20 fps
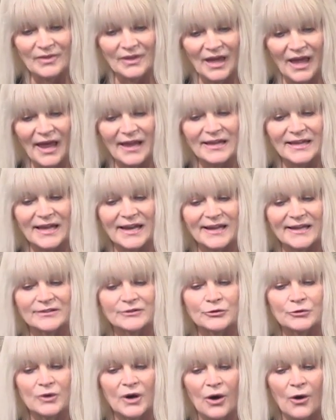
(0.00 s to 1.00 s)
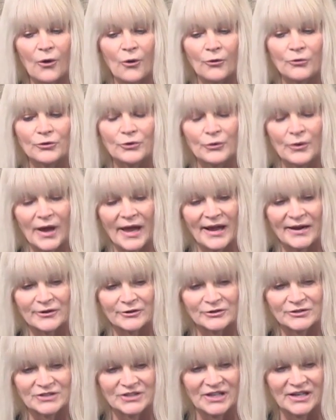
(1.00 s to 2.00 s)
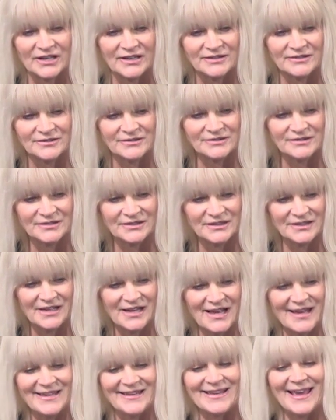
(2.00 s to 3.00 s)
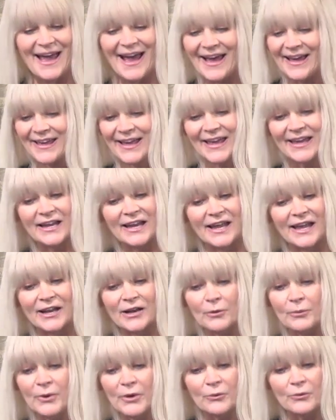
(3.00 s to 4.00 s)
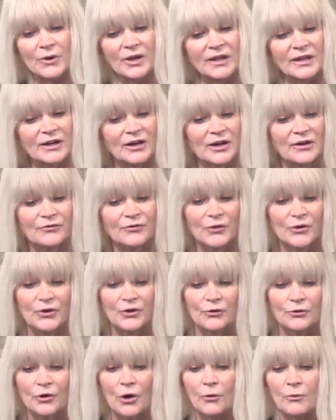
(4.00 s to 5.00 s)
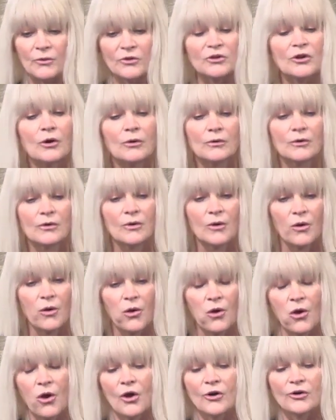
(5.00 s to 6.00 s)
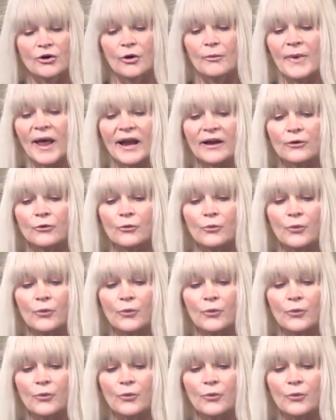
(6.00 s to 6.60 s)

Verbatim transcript: and get into a whole new energy. Yeah, I want to. Yeah, it, it'll be really good for you. No, no, no matter